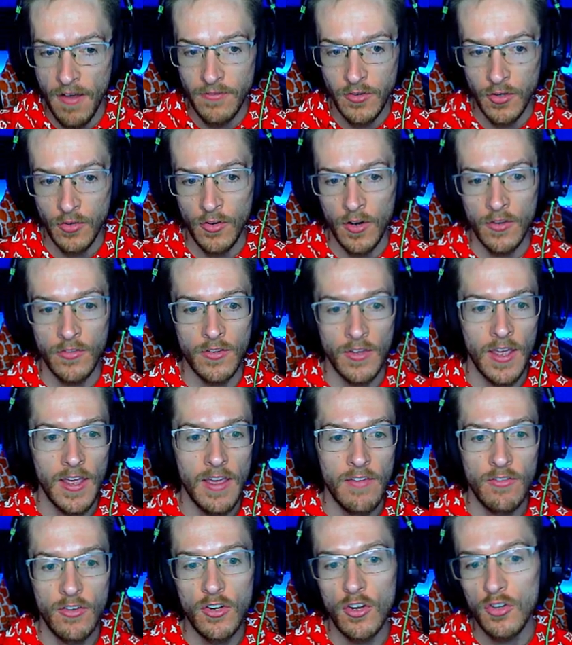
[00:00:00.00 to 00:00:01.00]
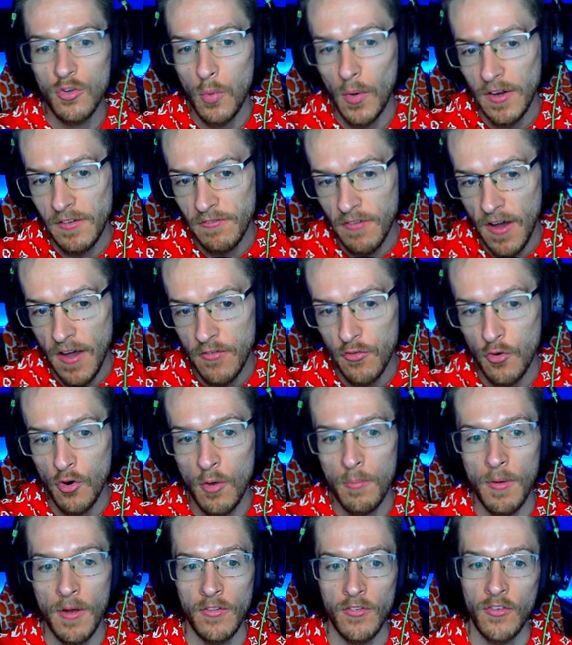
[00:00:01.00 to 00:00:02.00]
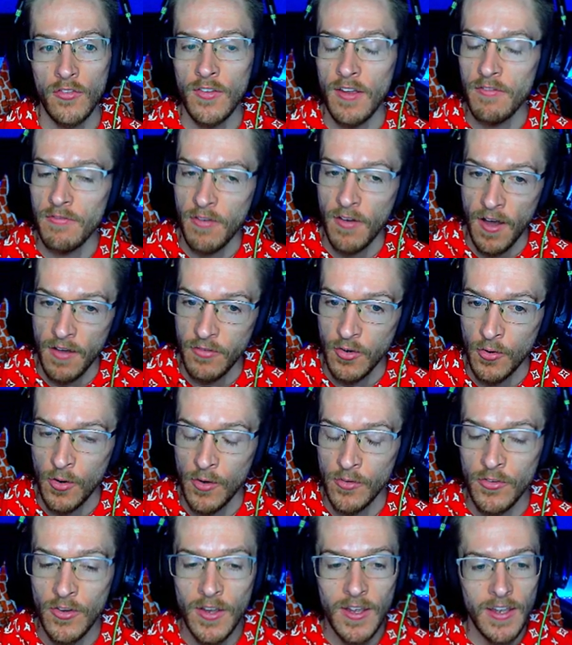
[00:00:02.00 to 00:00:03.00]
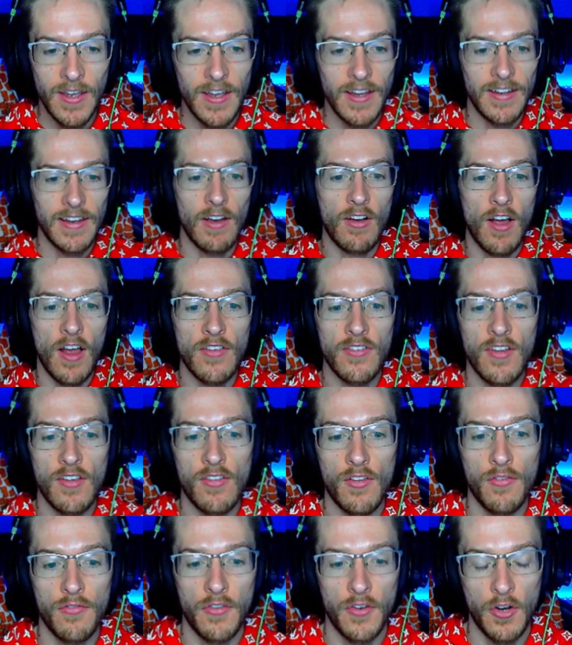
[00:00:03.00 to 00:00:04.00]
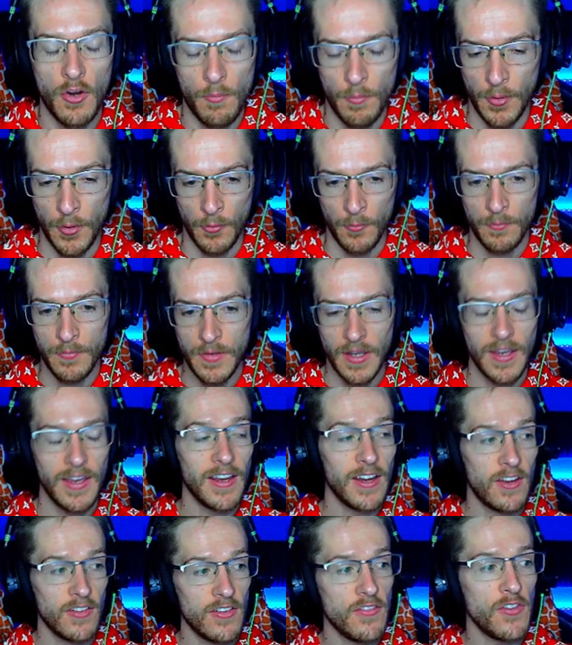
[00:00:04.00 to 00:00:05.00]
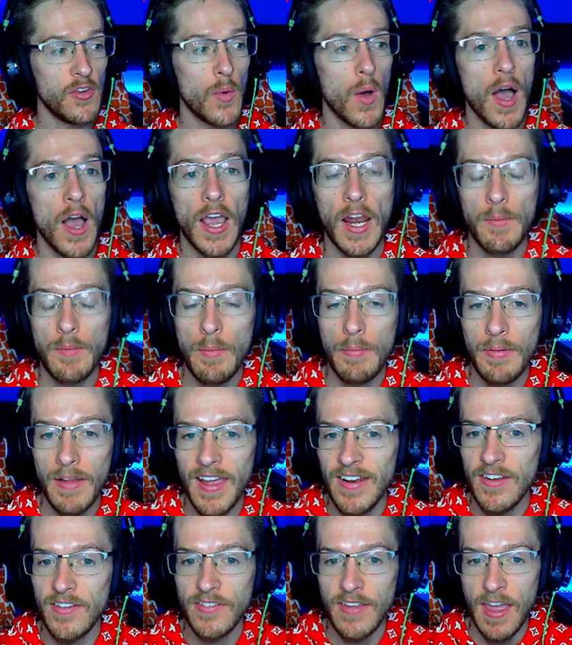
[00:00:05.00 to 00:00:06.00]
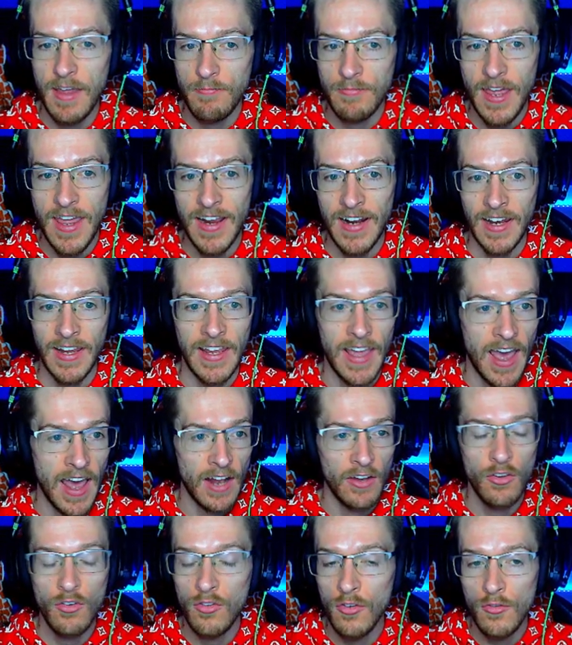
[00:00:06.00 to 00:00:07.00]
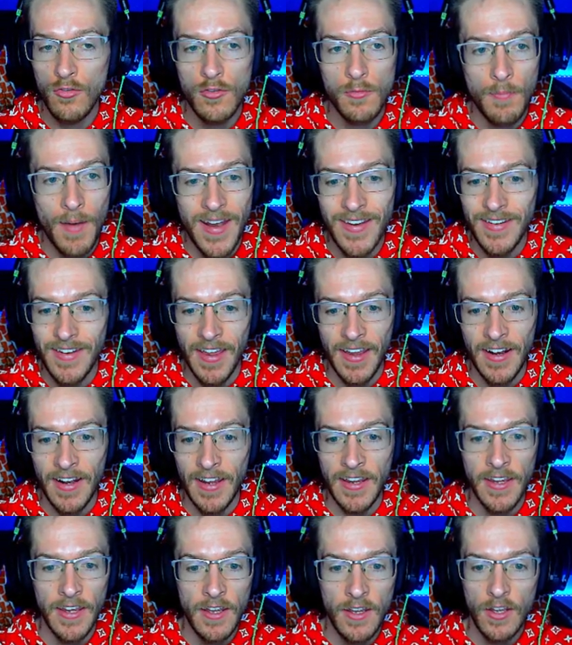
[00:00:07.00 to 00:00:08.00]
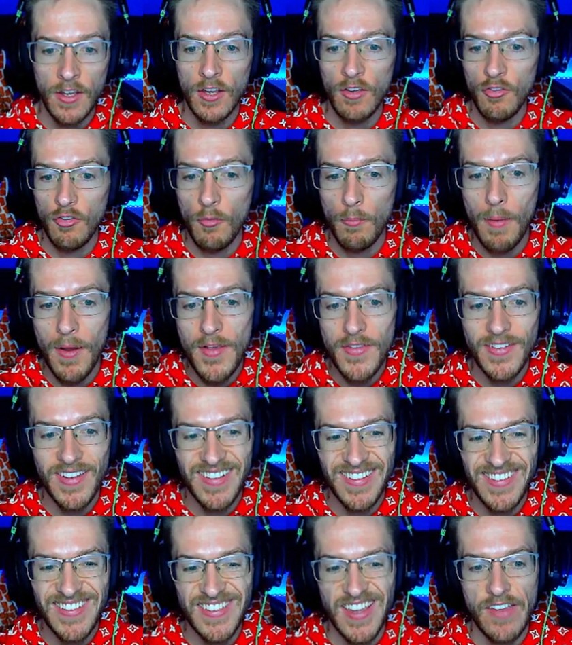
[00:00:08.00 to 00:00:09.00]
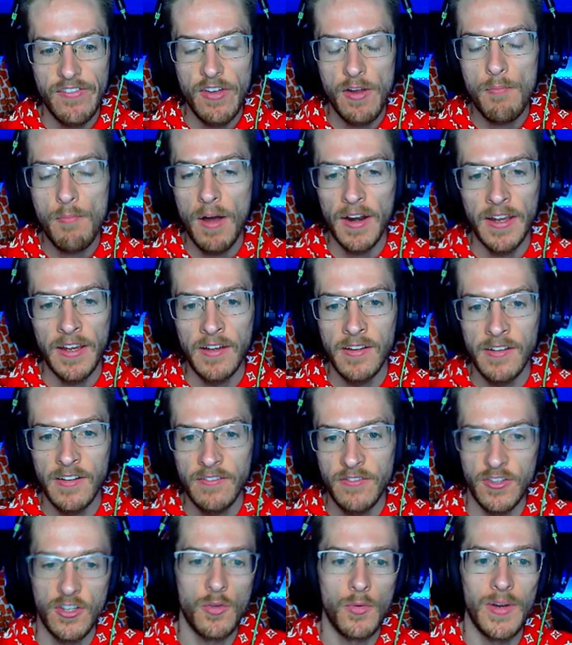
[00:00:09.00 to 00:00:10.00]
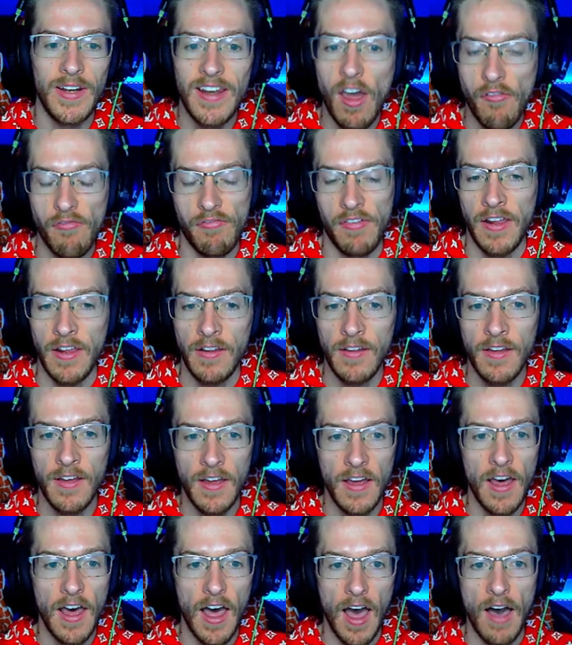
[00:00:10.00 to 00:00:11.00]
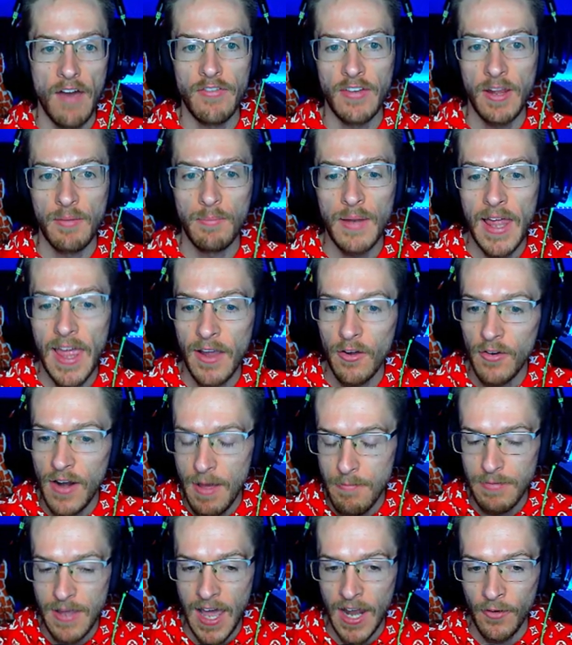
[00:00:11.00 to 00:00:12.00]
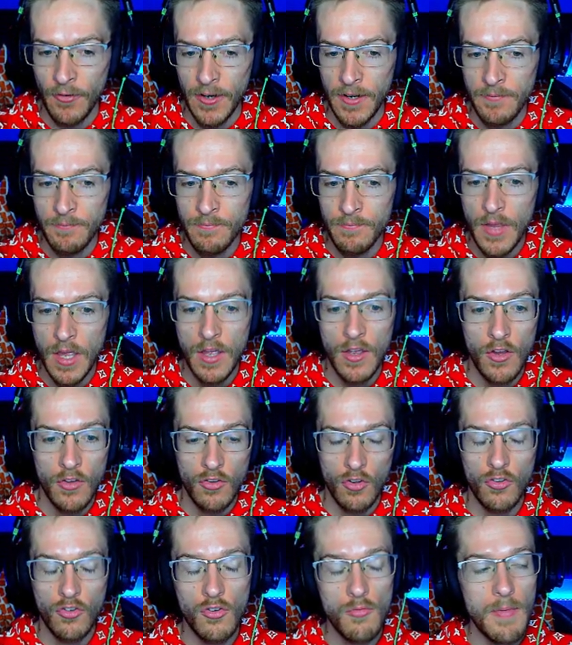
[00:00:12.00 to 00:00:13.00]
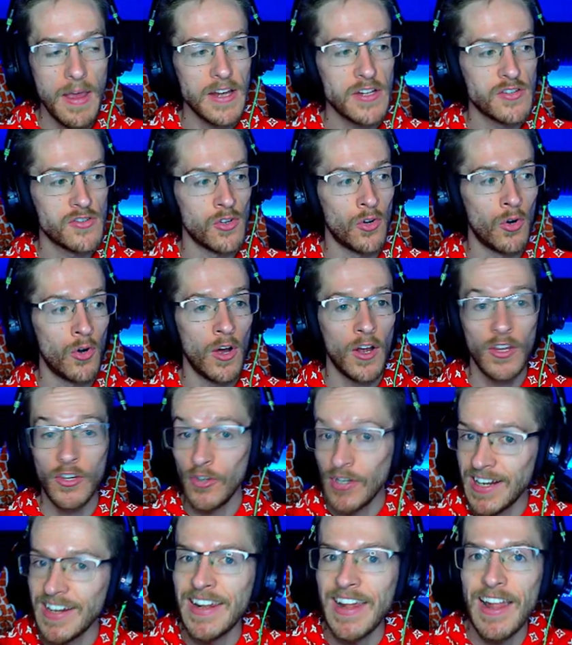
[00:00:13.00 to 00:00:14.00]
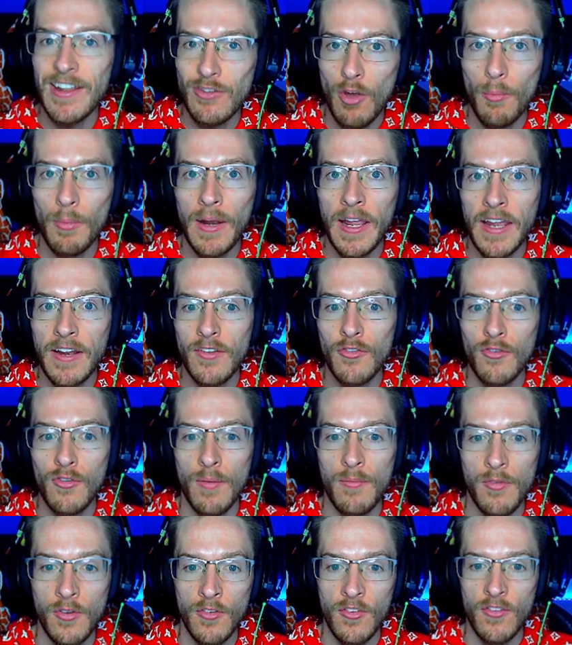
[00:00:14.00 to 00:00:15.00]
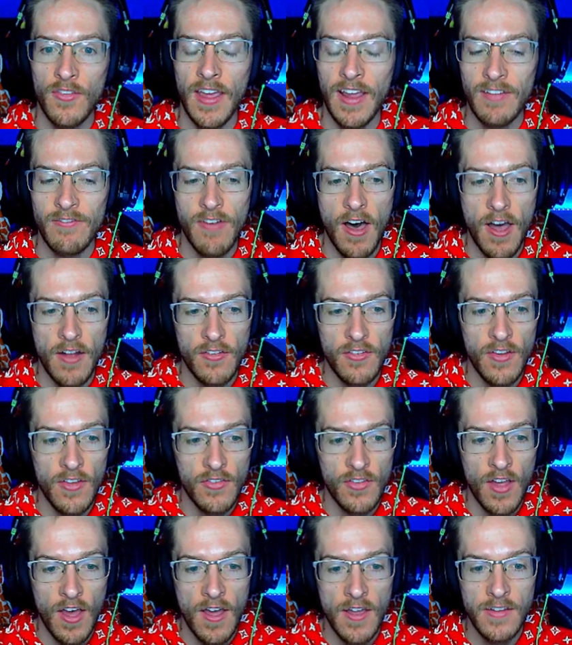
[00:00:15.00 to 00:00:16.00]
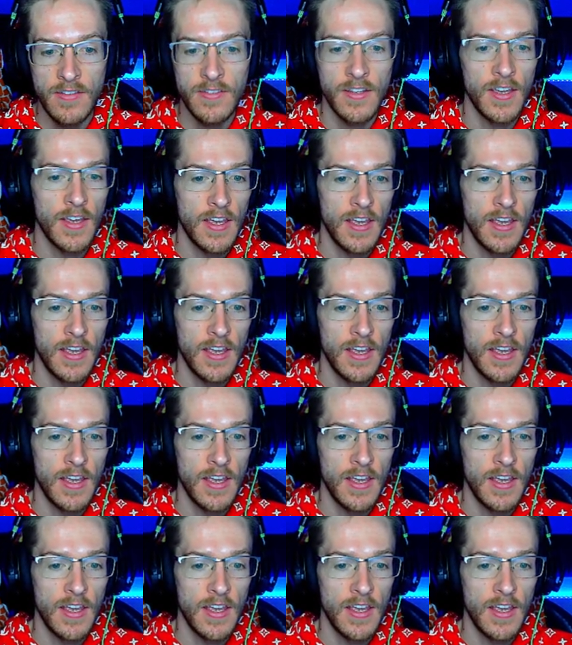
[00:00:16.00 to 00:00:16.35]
euros. If you do a €25 purchase, you save 5 euros. Now, guys, this is phenomenal because if you are going to be playing this game daily and you do spend daily, you're basically saving money for doing nothing other than playing on App Gallery. So do make sure you click that top link in description to take advantage of this, guys.